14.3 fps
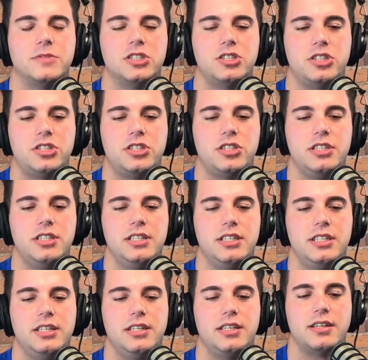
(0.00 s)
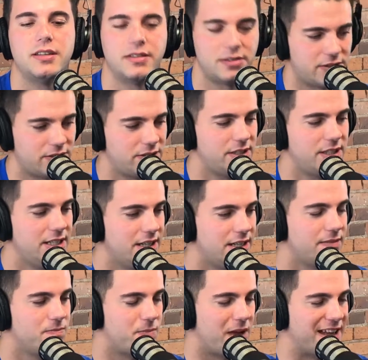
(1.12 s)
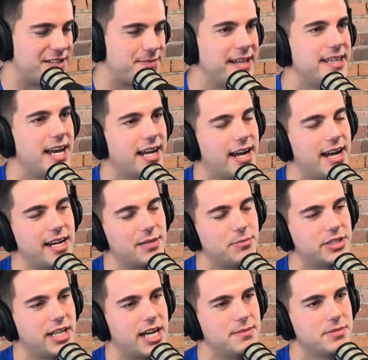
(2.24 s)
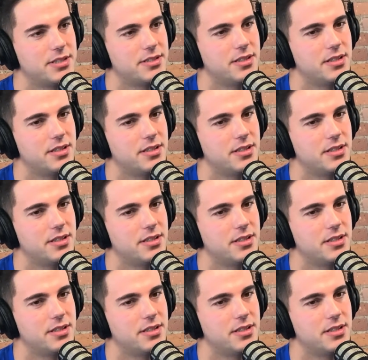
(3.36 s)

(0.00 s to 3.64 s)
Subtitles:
She has met that guy a couple times.